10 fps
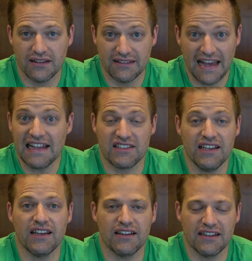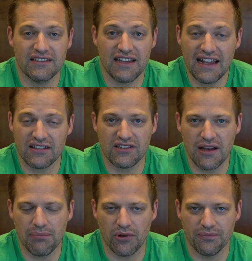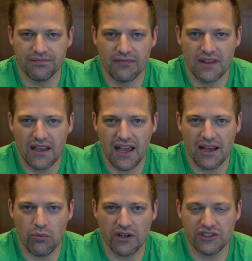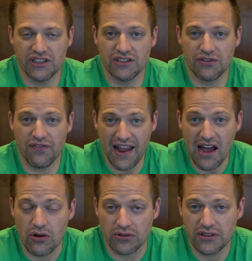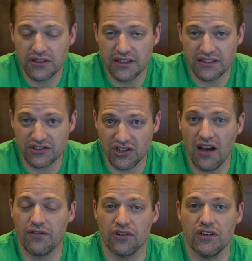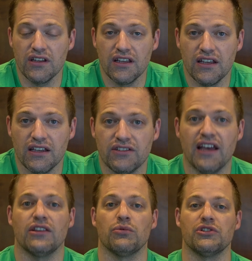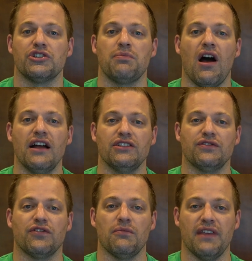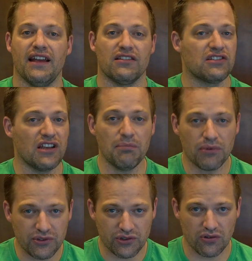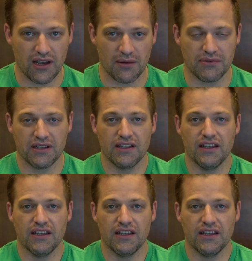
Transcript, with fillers: That's it. It's that simple. And what she's found and discovered is that the response from that simple script